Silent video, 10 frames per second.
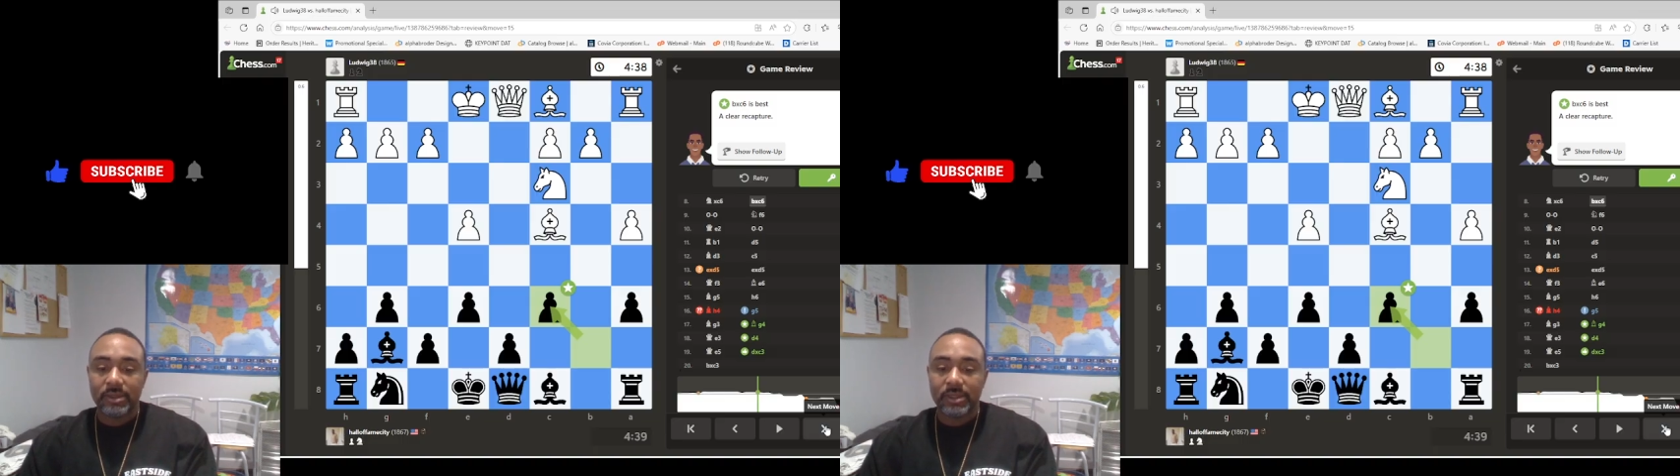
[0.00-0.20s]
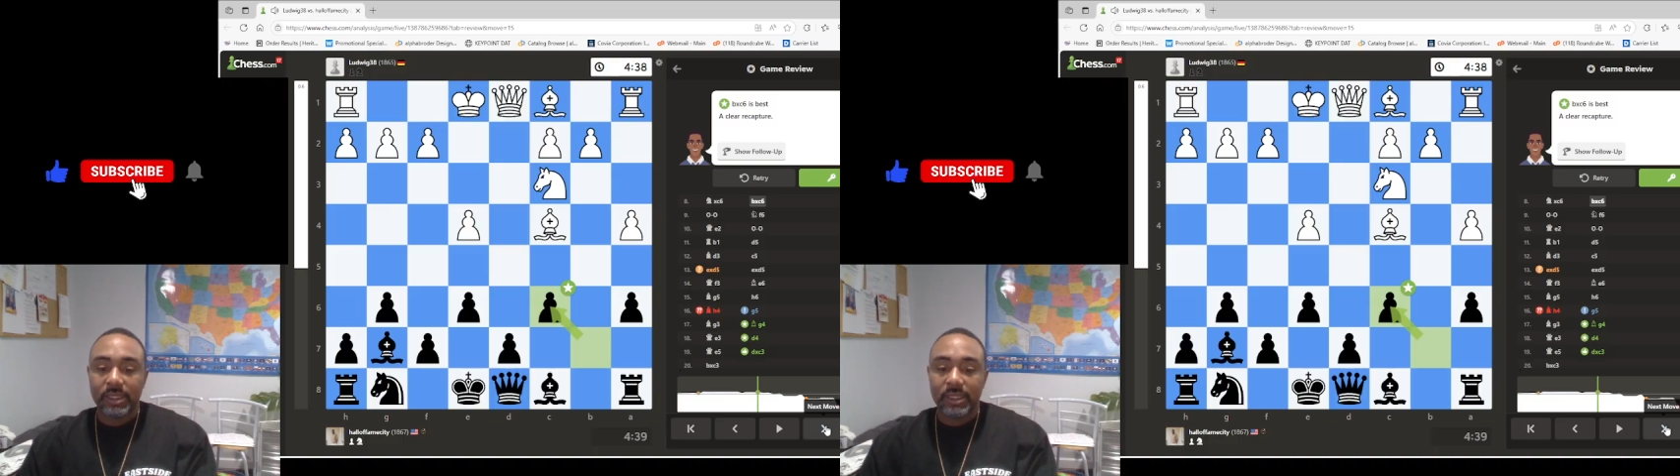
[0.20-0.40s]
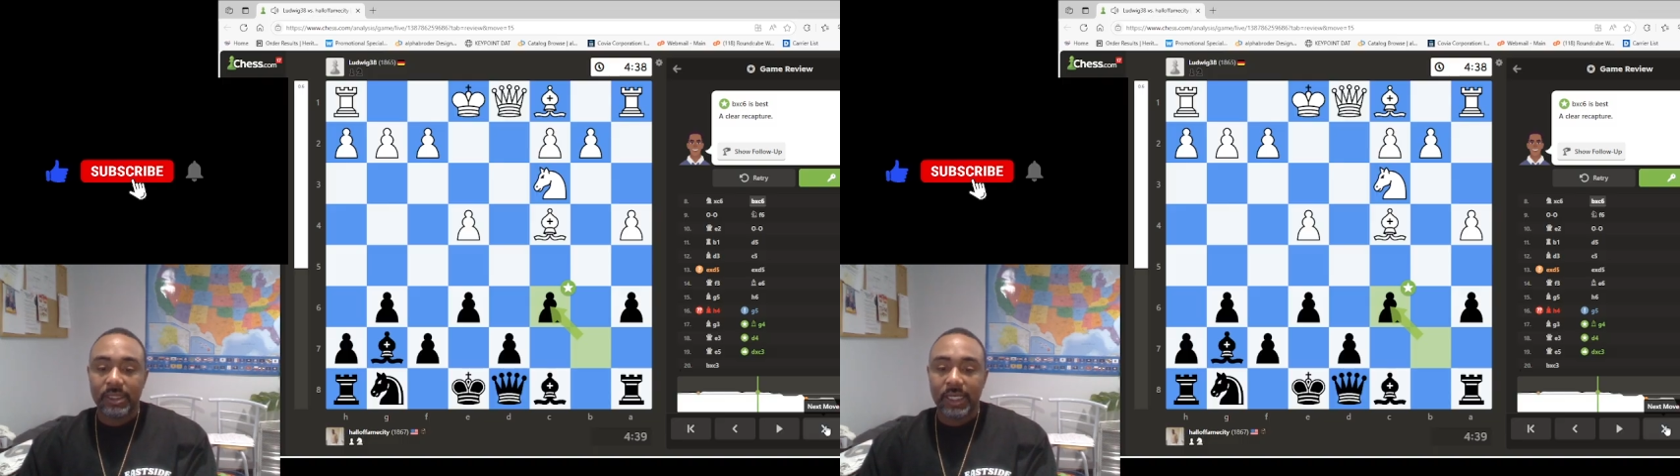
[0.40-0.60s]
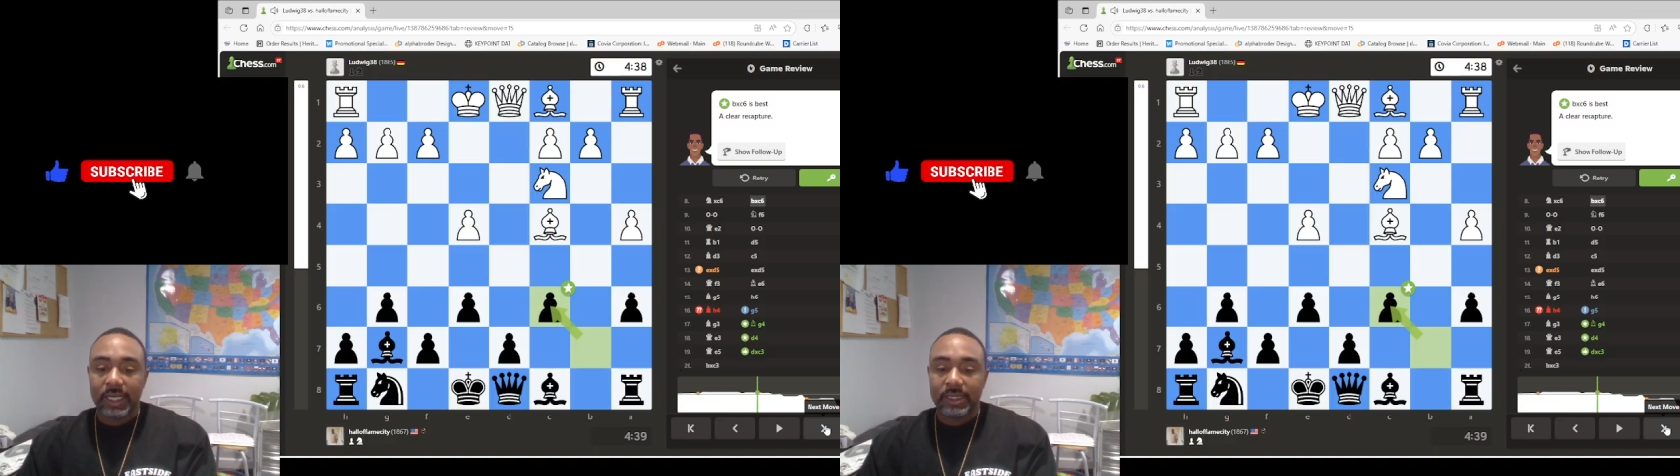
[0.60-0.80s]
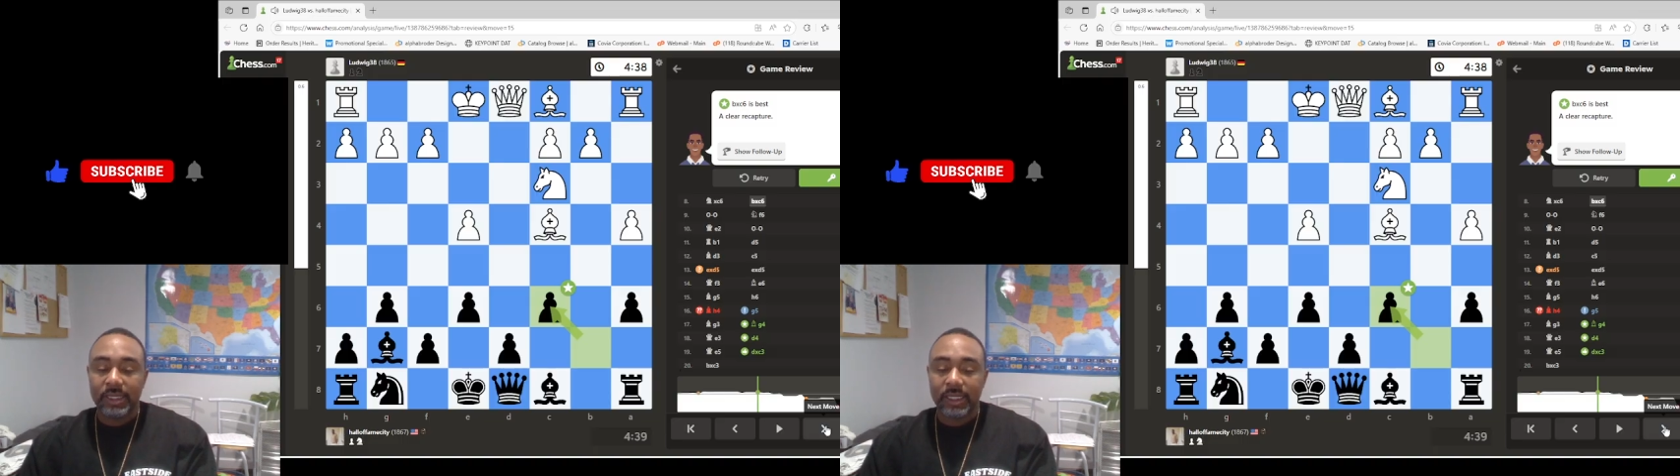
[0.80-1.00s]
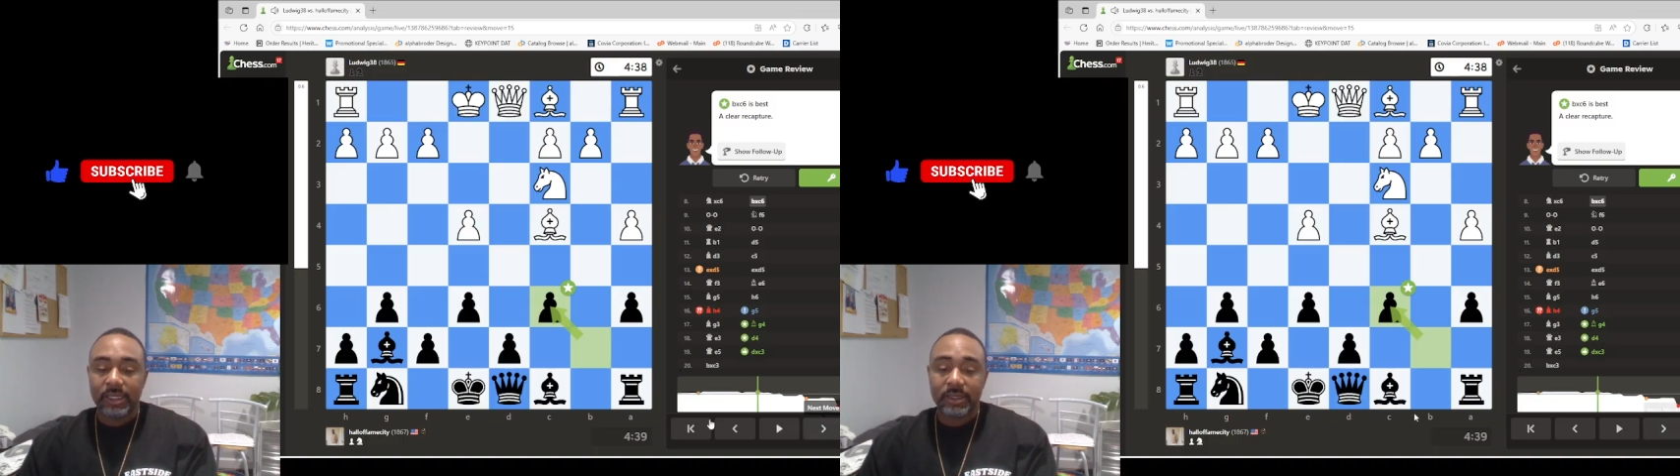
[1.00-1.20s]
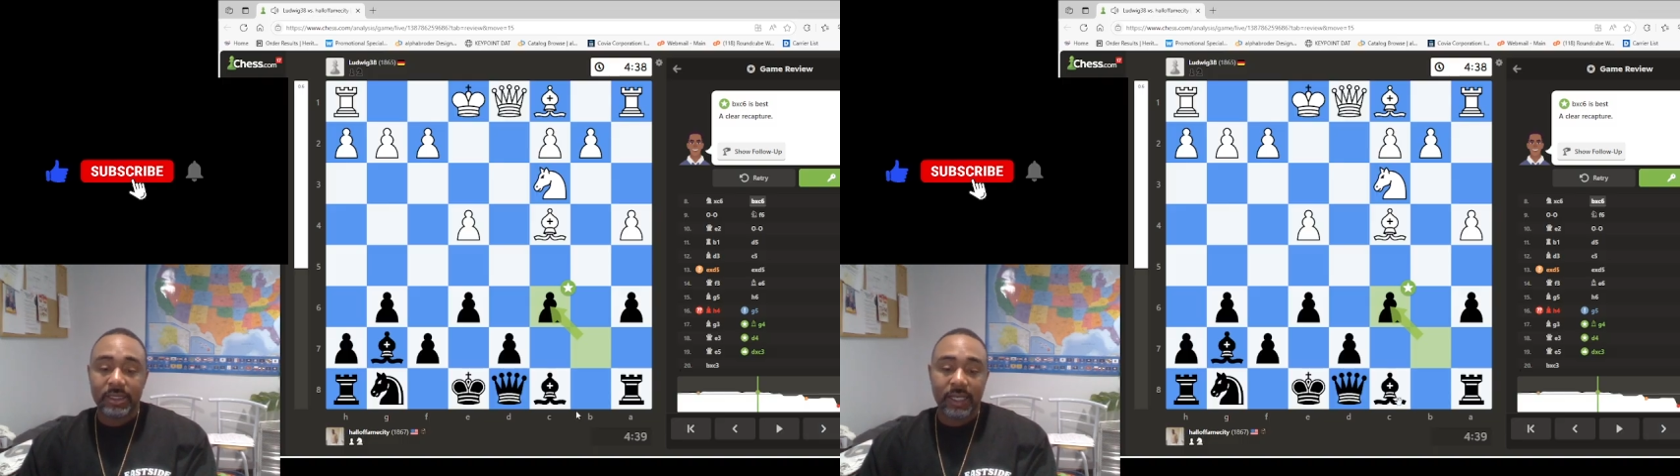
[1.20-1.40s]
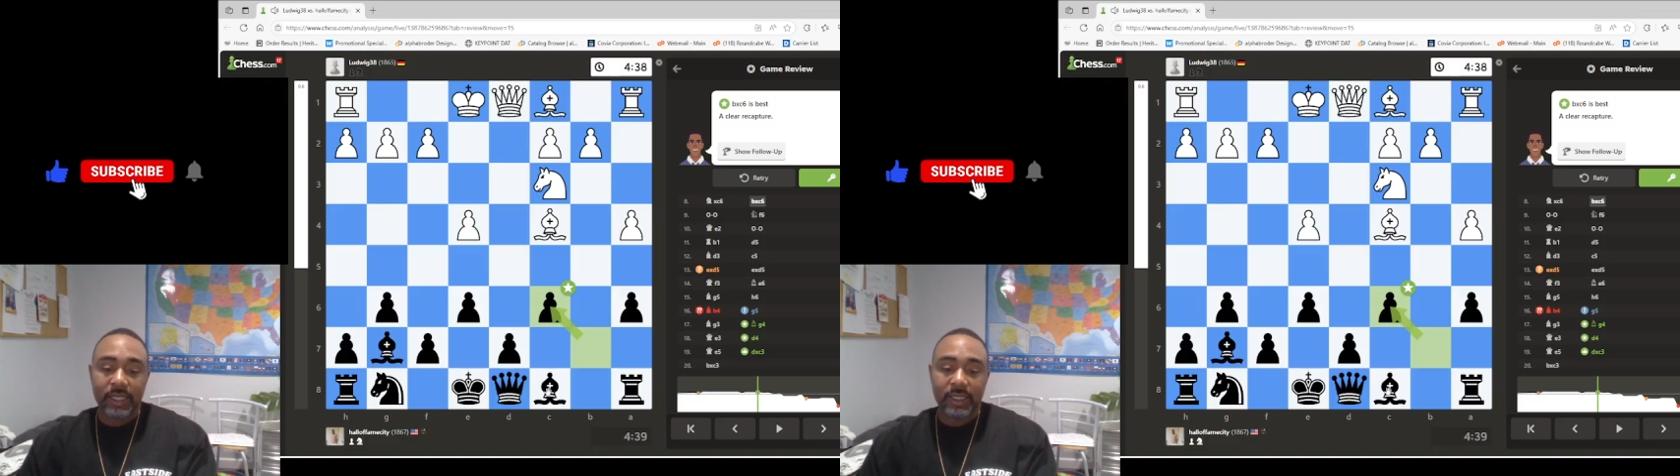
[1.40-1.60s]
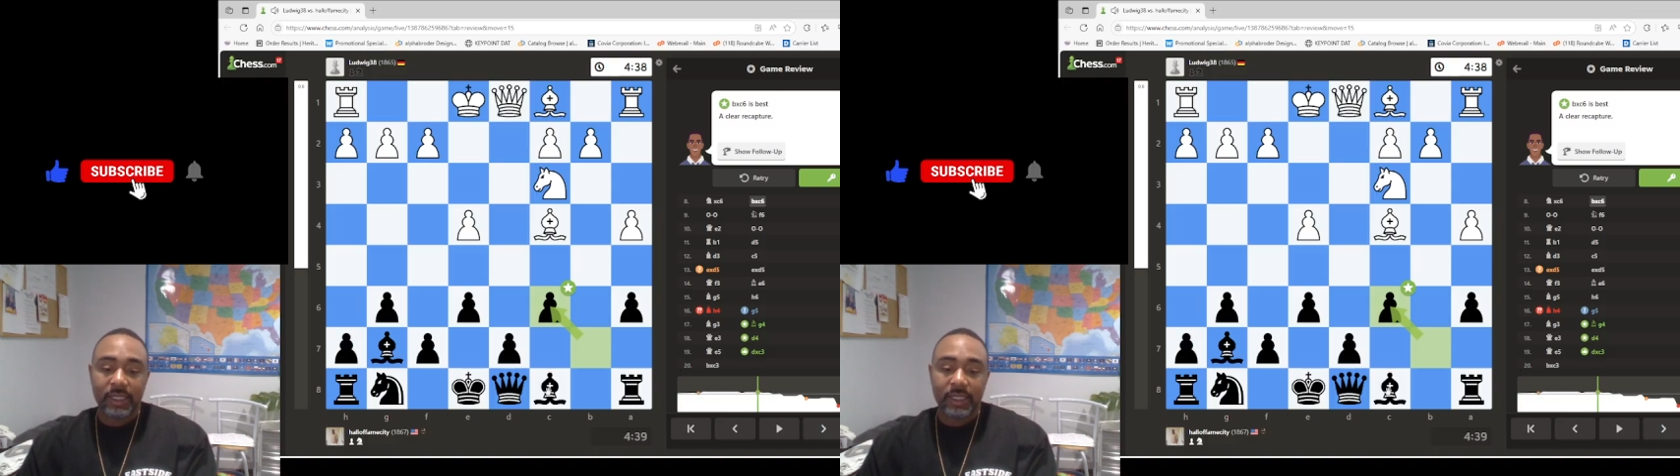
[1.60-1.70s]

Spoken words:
and I take, because now I get an